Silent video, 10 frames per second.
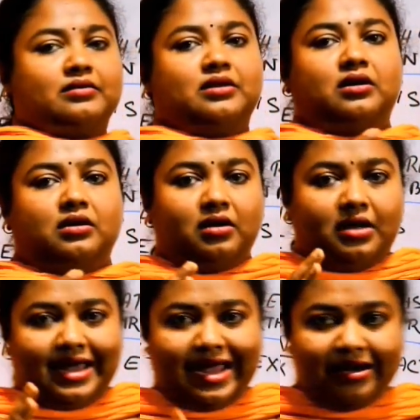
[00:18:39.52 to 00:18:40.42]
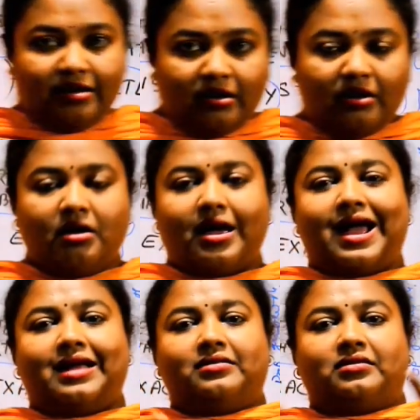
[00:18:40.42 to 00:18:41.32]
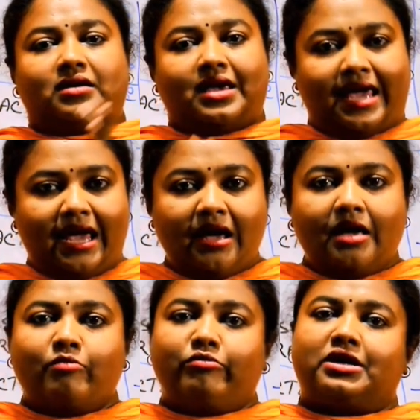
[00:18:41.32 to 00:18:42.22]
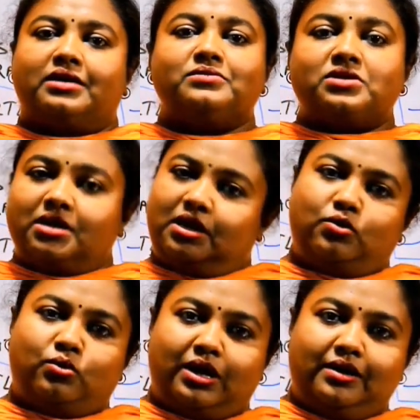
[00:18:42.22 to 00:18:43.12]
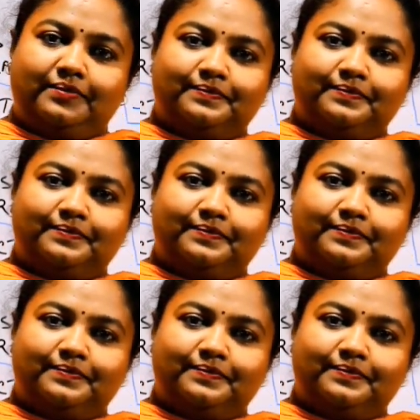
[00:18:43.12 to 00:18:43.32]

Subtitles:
the N and the K becomes equal.